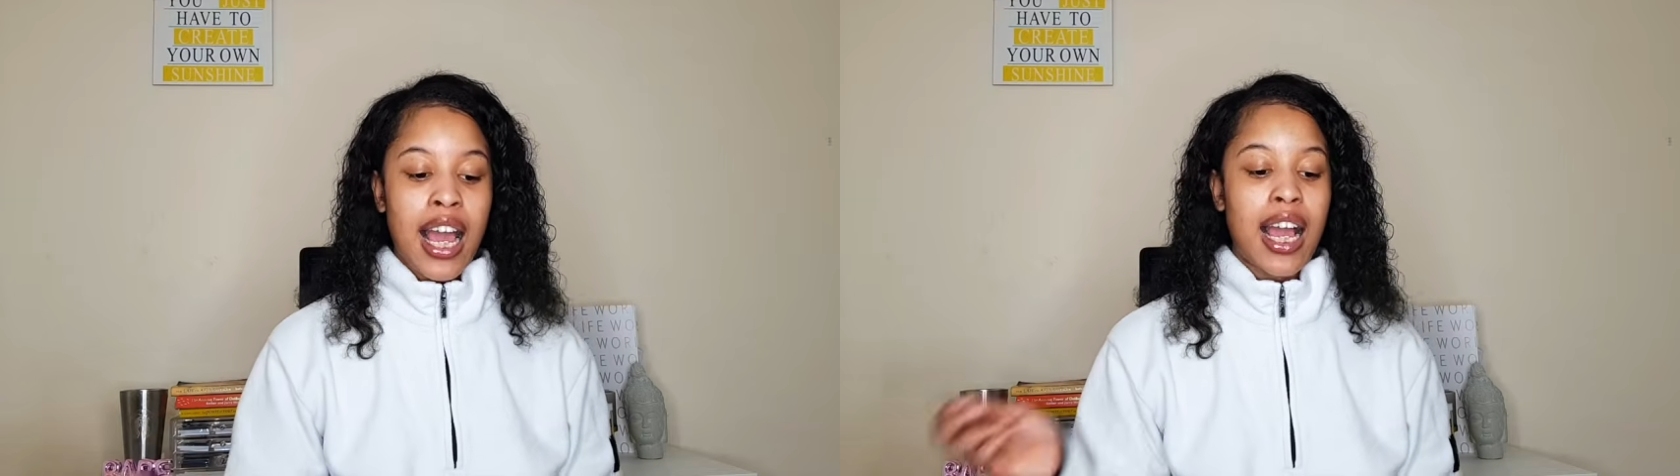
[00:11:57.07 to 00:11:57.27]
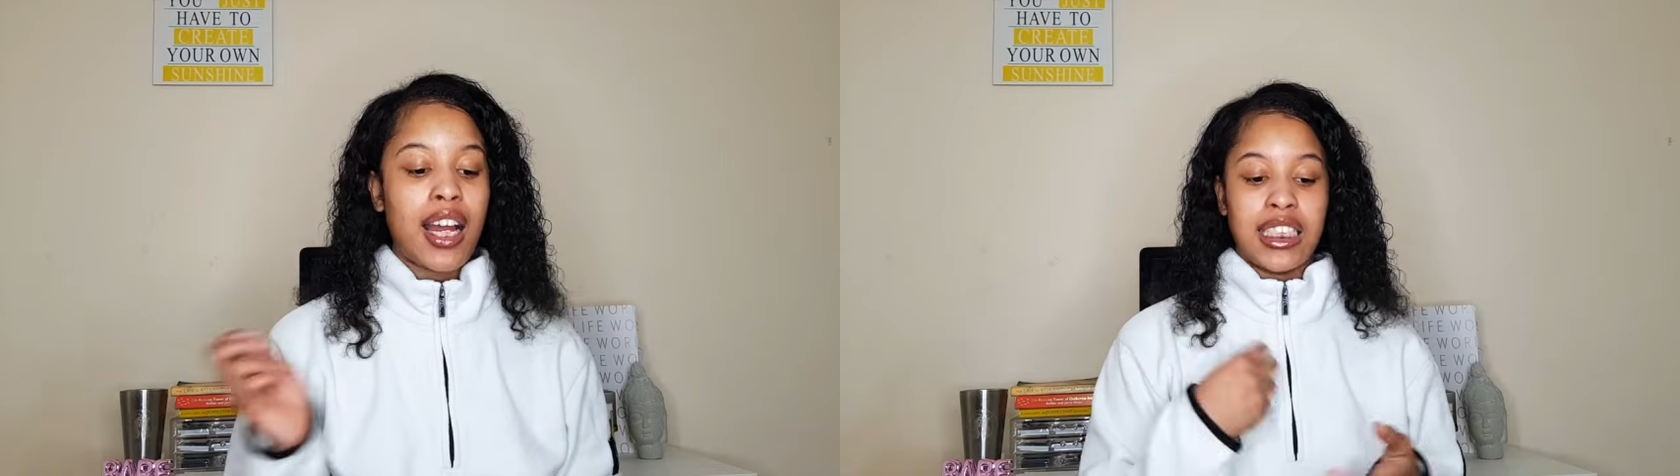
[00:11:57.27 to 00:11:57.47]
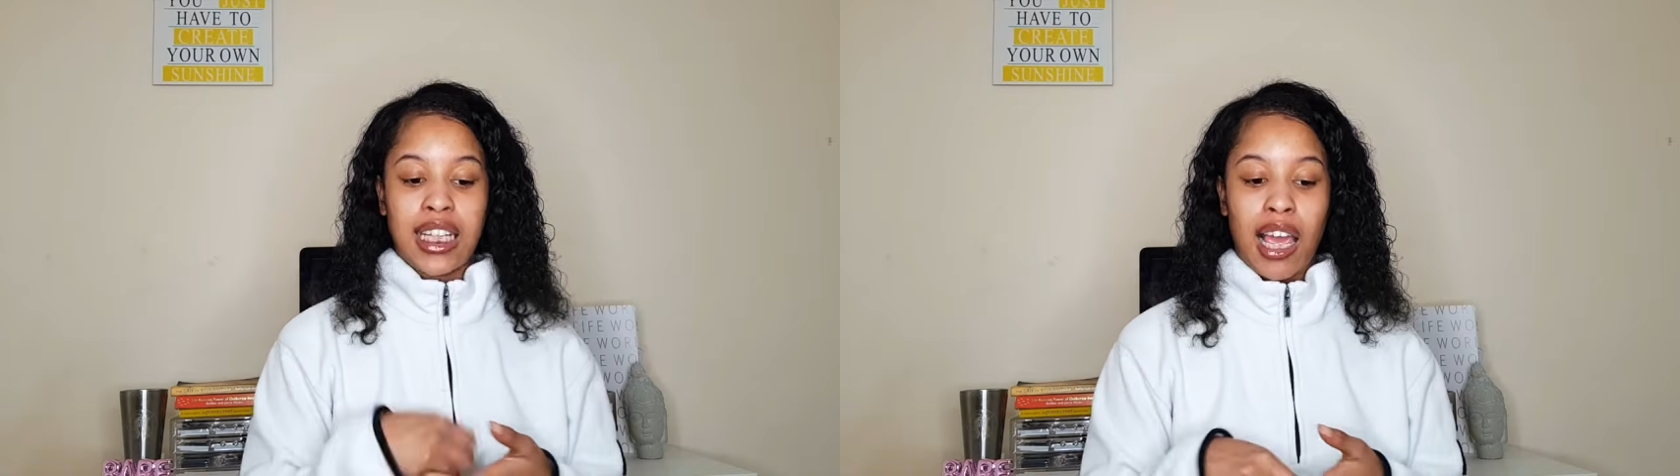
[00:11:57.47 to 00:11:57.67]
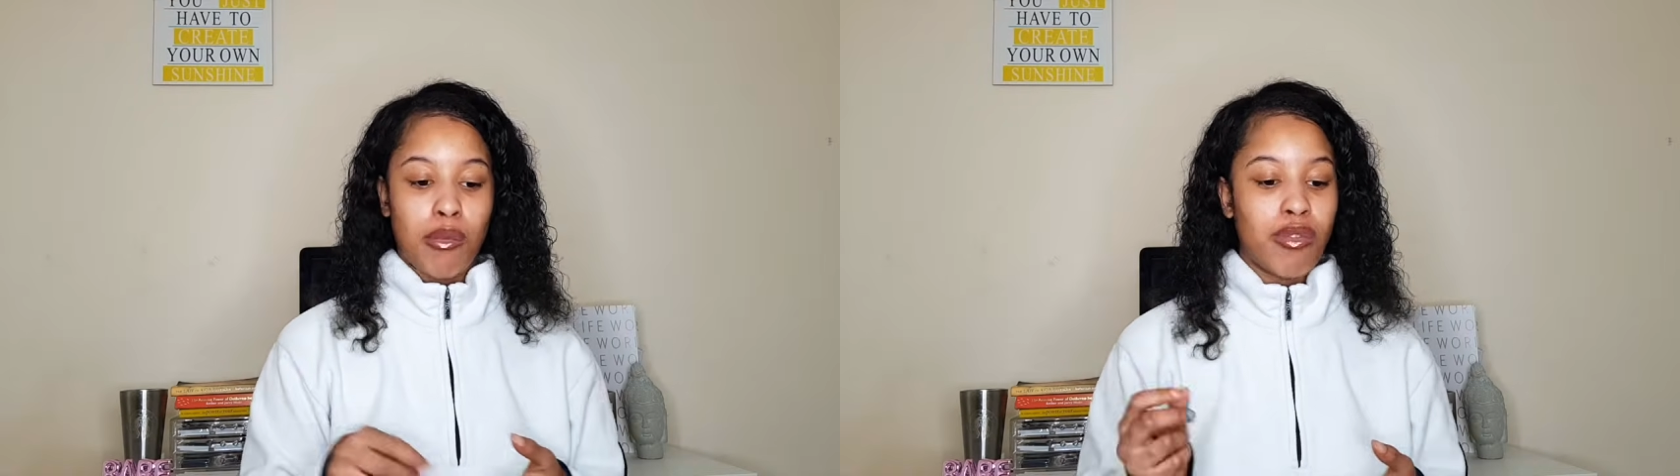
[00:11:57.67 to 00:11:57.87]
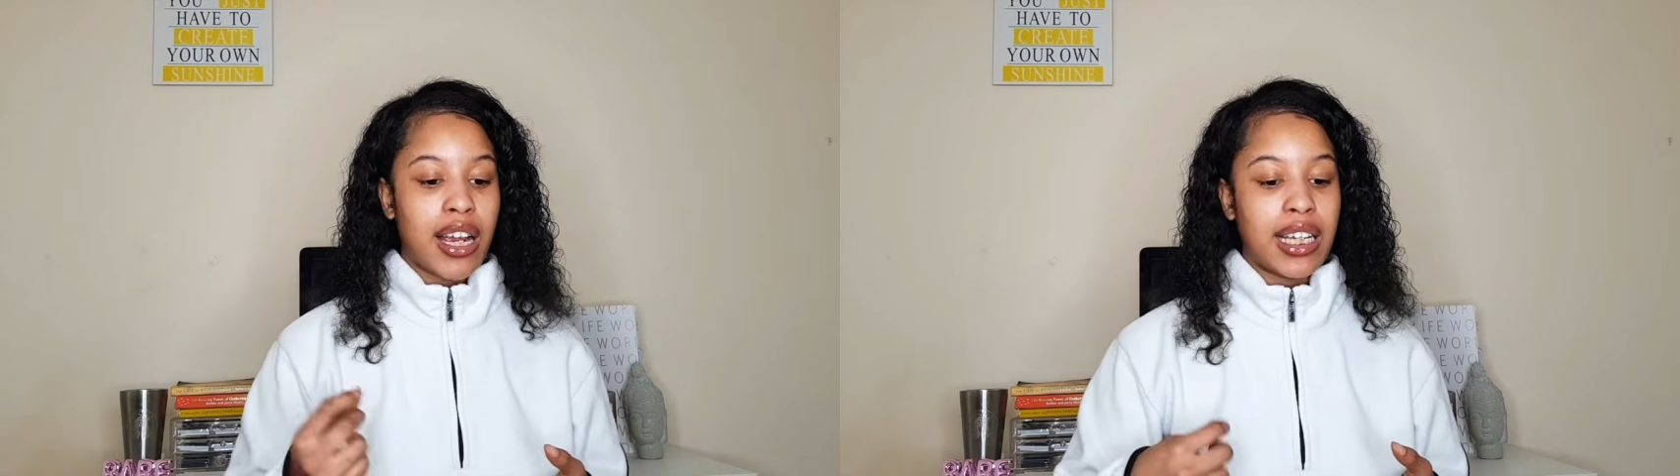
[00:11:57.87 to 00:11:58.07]
and I just
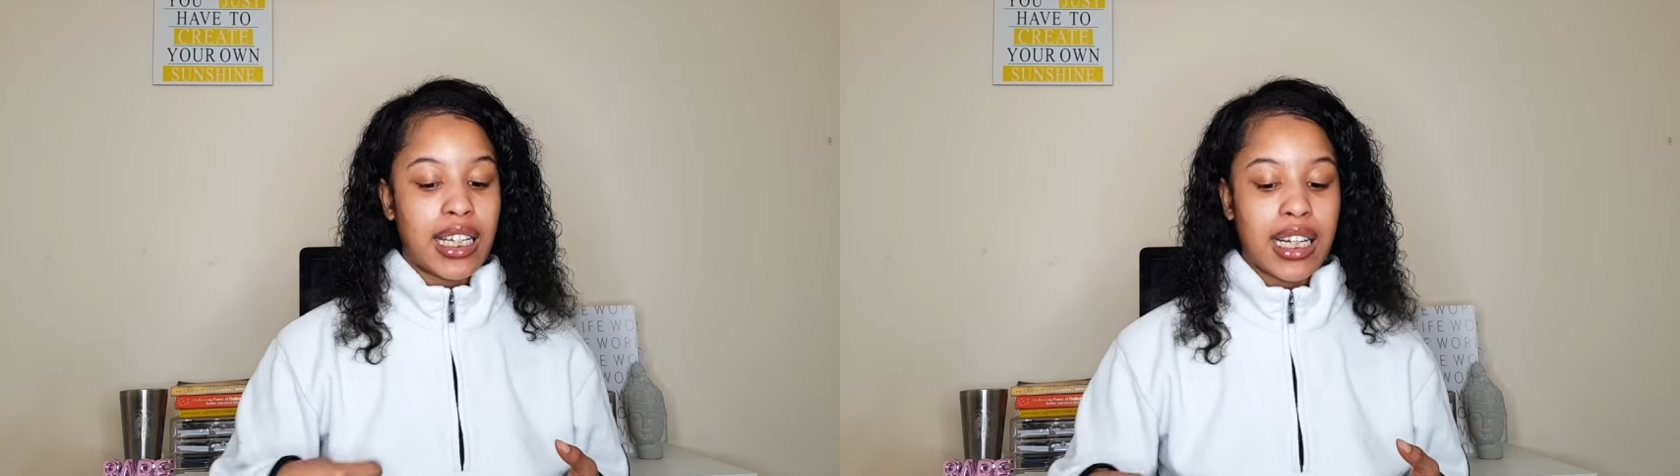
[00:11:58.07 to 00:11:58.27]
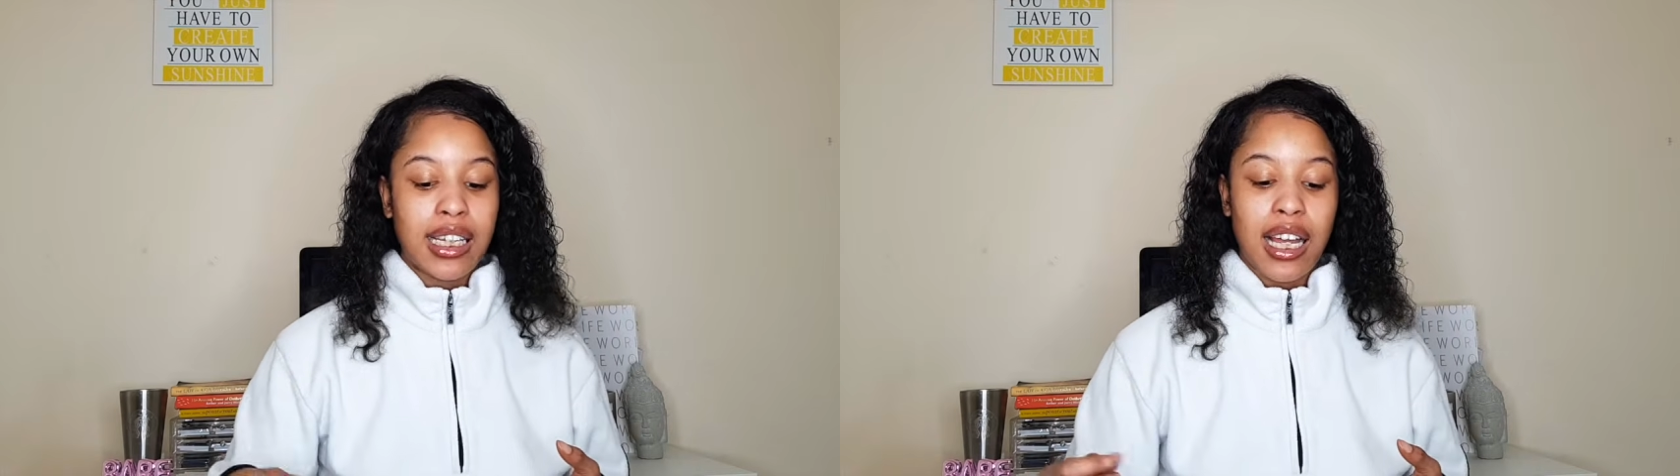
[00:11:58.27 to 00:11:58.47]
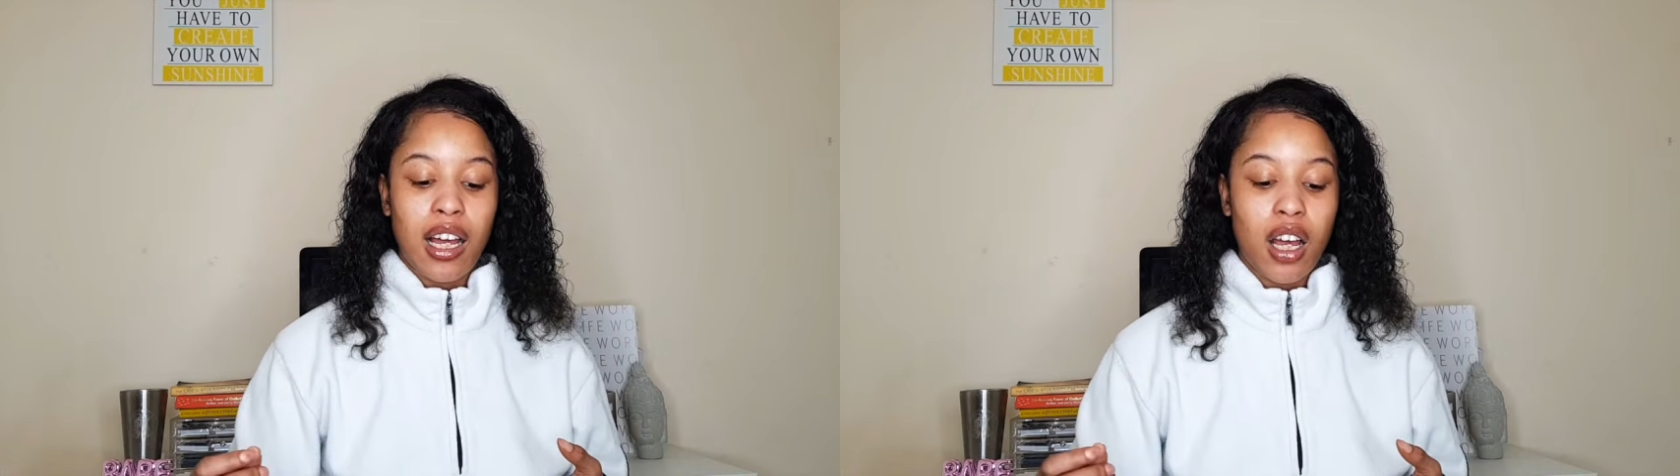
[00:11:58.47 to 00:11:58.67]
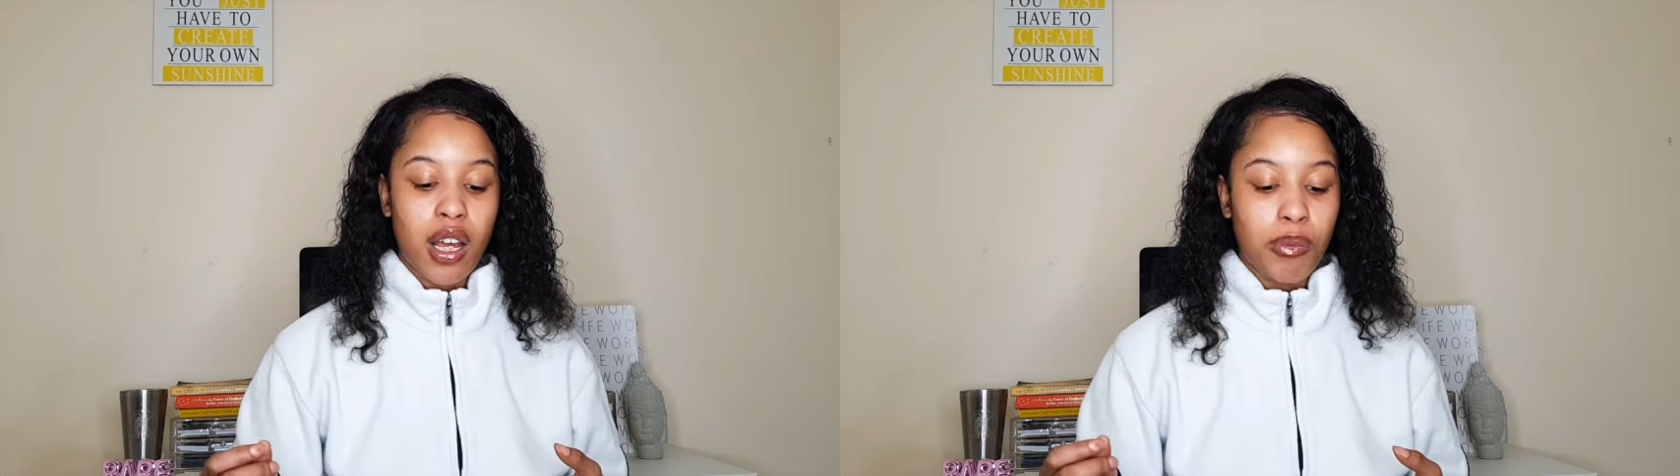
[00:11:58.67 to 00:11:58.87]
kept writing in that